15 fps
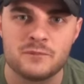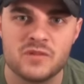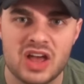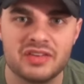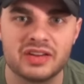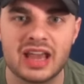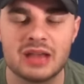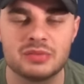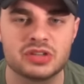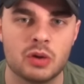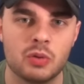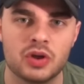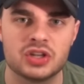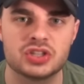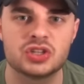They're the games I
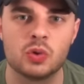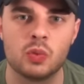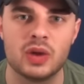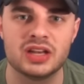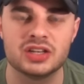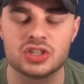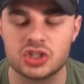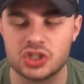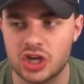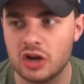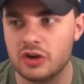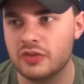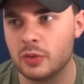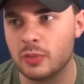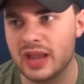want us to win, to
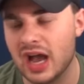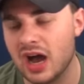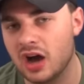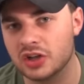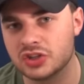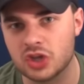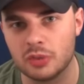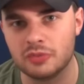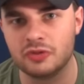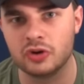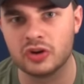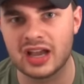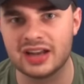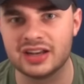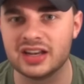show that we are top
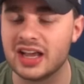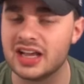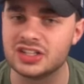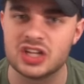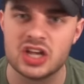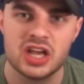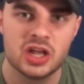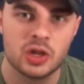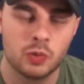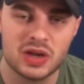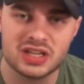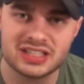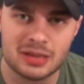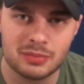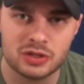four candidates.
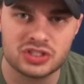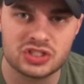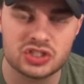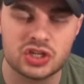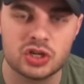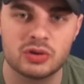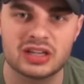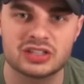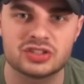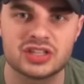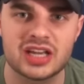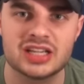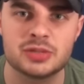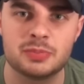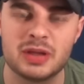West Ham losing to Newcastle
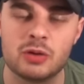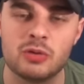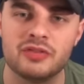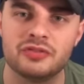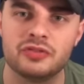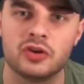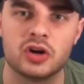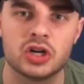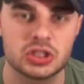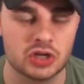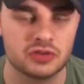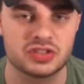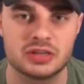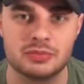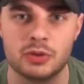today is a big one for us.
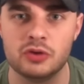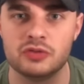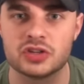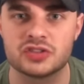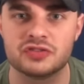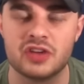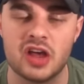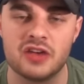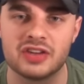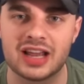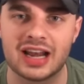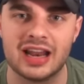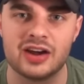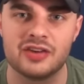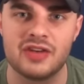Obviously moved us further
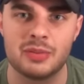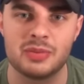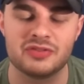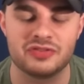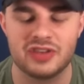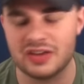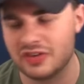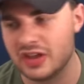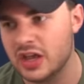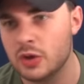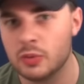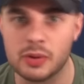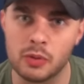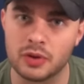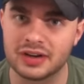clear of them in fifth.
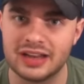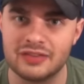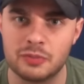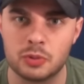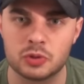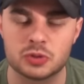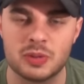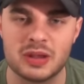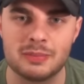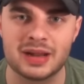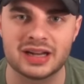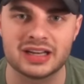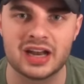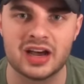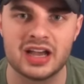We want Liverpool to beat
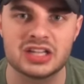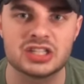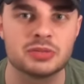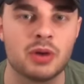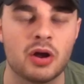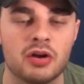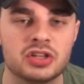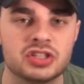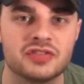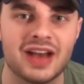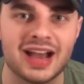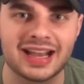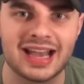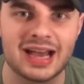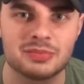Man United tomorrow, so
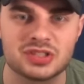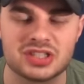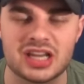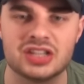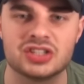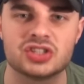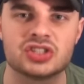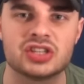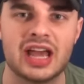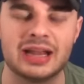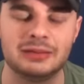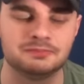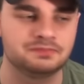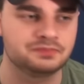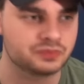that gap stays the
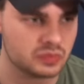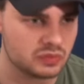same.